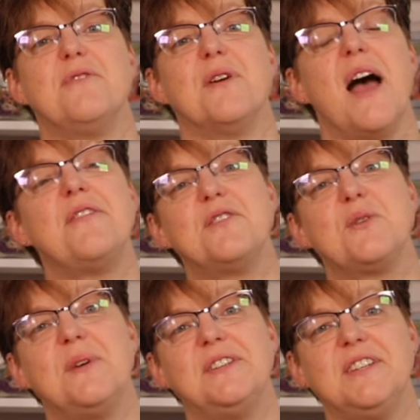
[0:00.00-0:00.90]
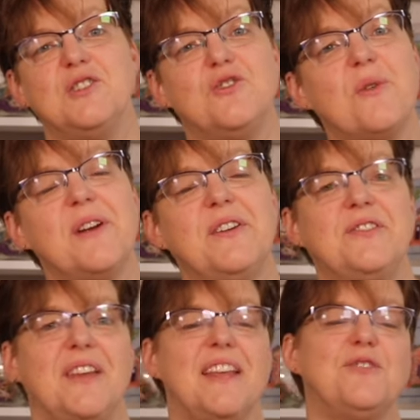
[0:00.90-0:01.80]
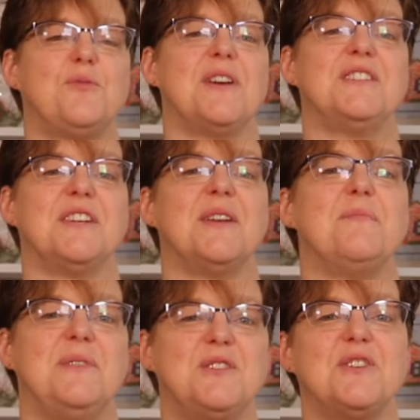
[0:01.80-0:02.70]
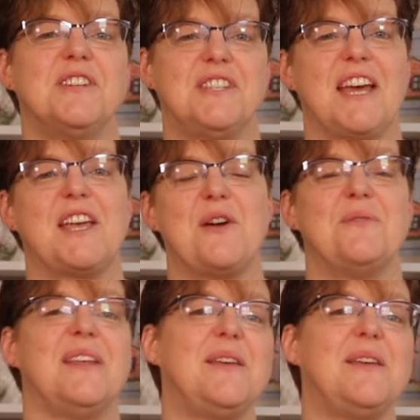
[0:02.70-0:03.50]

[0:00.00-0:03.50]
for other quilting tutorials and inspiration, be sure to check out